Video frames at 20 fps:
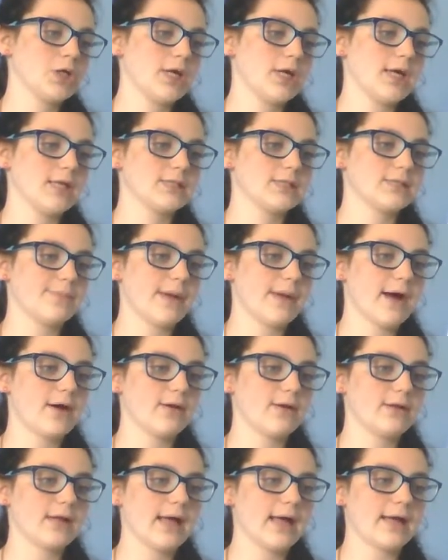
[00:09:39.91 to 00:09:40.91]
it's
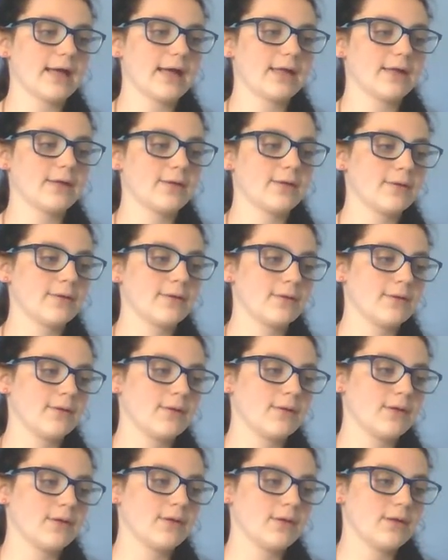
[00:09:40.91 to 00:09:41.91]
about, like,
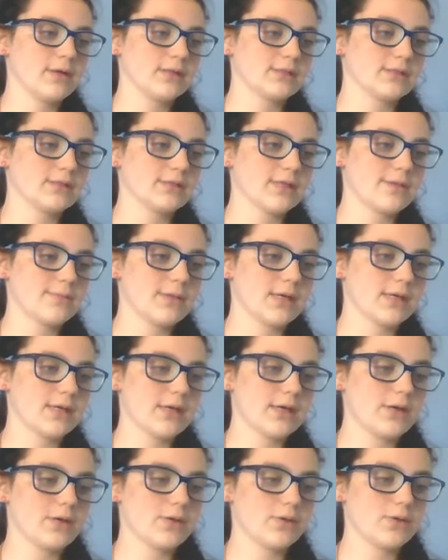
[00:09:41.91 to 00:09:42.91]

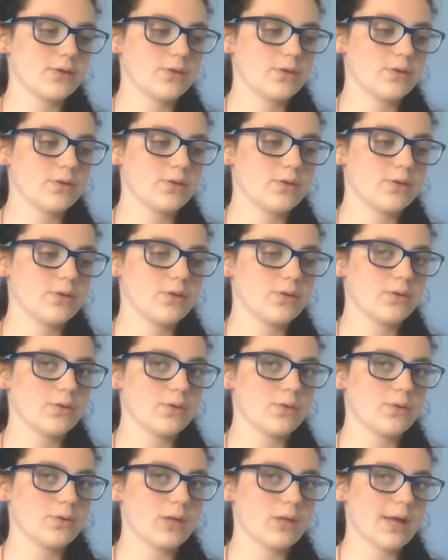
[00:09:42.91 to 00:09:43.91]
somebody
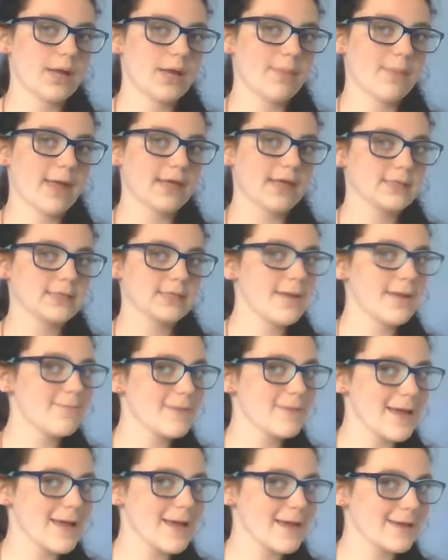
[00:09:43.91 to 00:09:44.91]
who, like, bakes
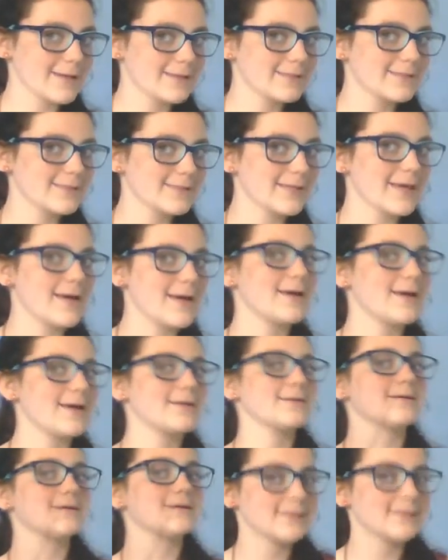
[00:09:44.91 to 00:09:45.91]
cupcakes and
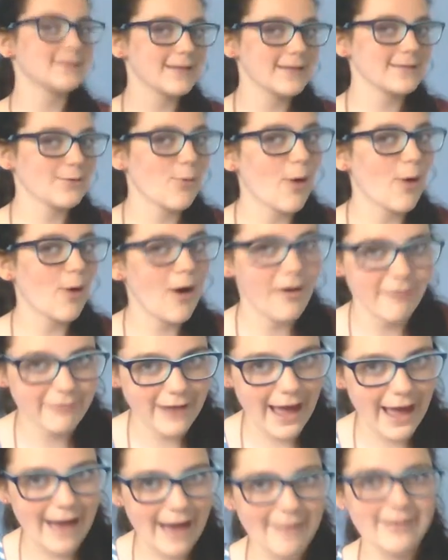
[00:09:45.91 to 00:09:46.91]
is a
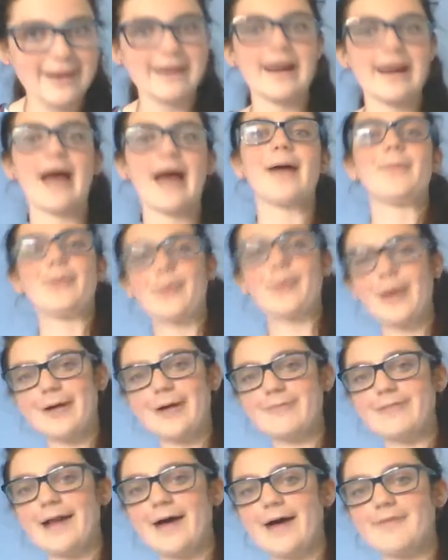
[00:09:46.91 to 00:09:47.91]
wallflower, and I'm a
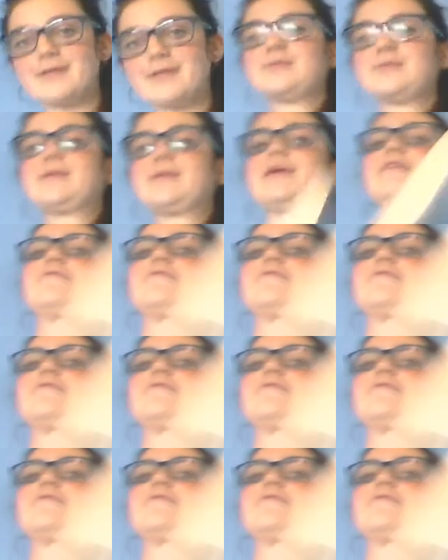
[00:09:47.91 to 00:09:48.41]
wallflower, so we can